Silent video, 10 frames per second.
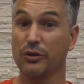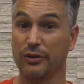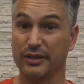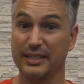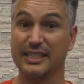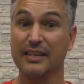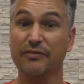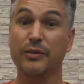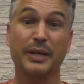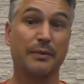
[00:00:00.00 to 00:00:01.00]
the tip
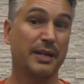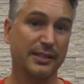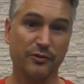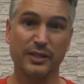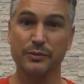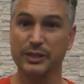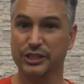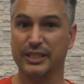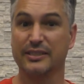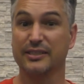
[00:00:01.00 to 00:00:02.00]
for being best friends with
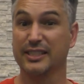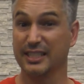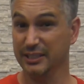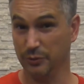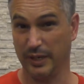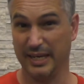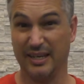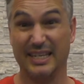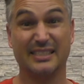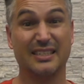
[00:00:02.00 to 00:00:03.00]
Jesus this week
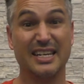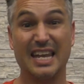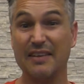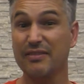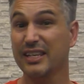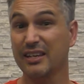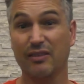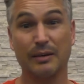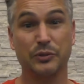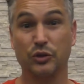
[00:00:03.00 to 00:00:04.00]
is to never give
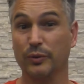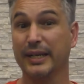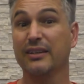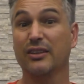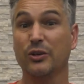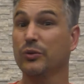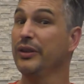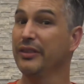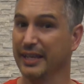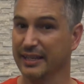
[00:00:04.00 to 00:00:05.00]
up doing the good
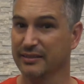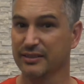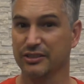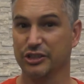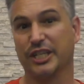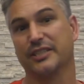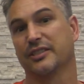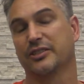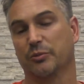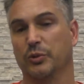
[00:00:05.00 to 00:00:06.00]
things
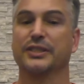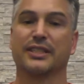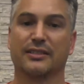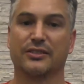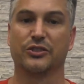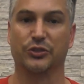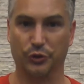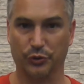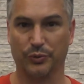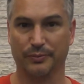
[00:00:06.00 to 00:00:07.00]
Jesus wants us to
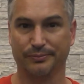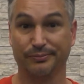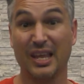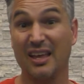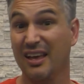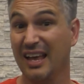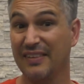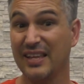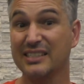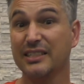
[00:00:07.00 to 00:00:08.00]
do.
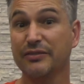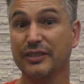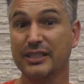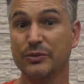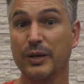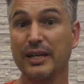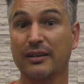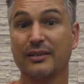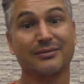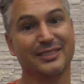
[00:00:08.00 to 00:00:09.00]
And that's it for this week.
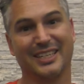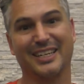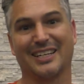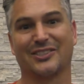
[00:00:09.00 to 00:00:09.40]
See you next